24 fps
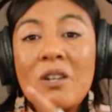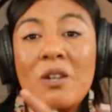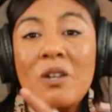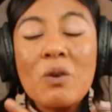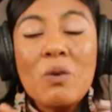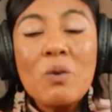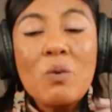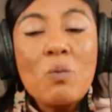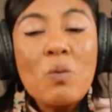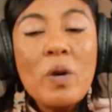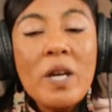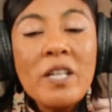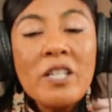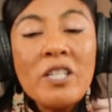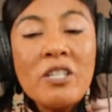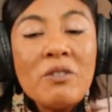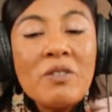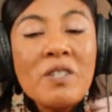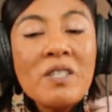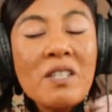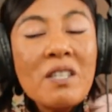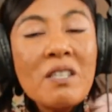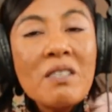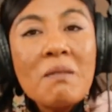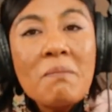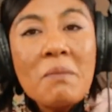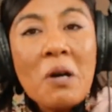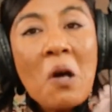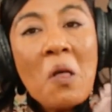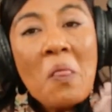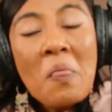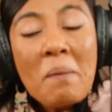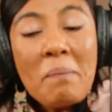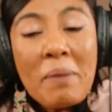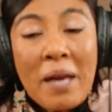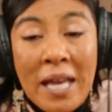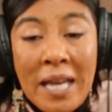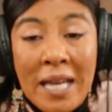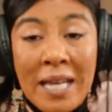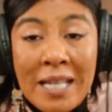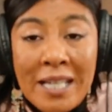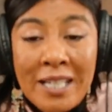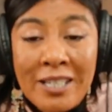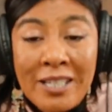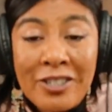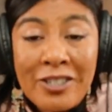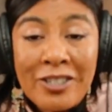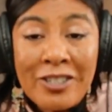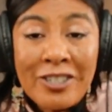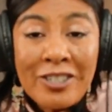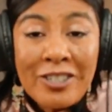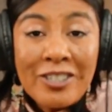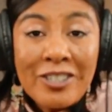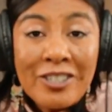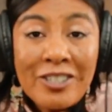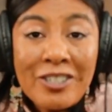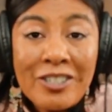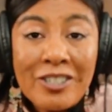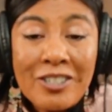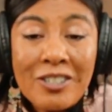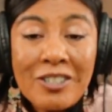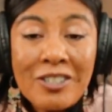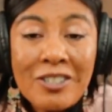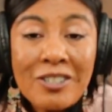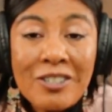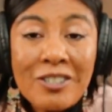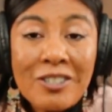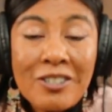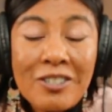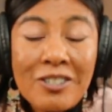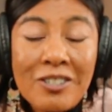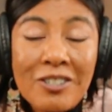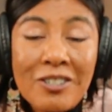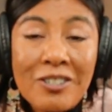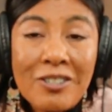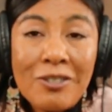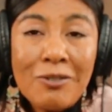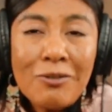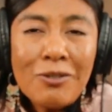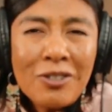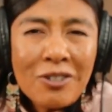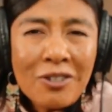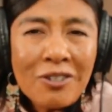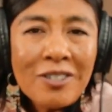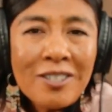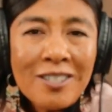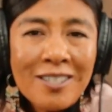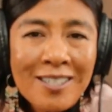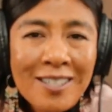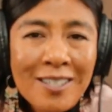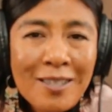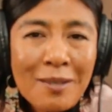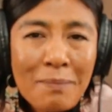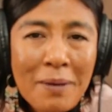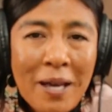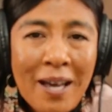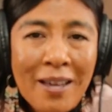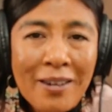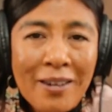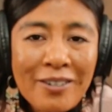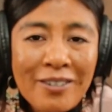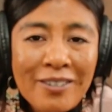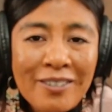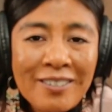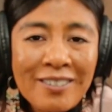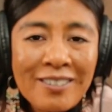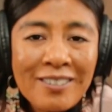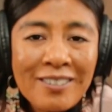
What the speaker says: When you see them on the page, you start to see the pattern.